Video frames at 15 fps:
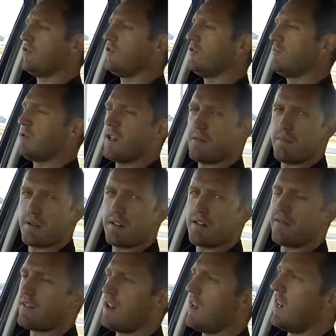to put a bit of
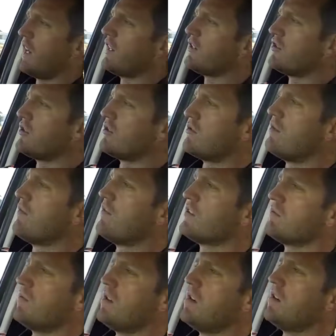luggage on the roof as
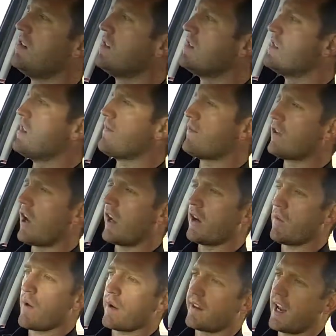well, if you're going
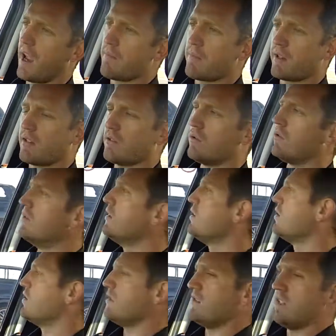away camping or
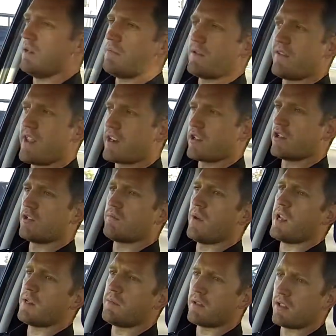you need a bit of extra
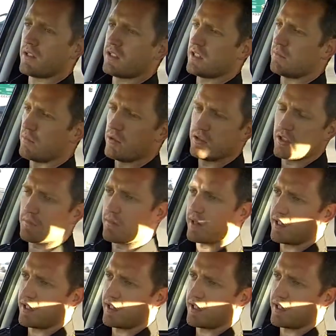space because the boot's not big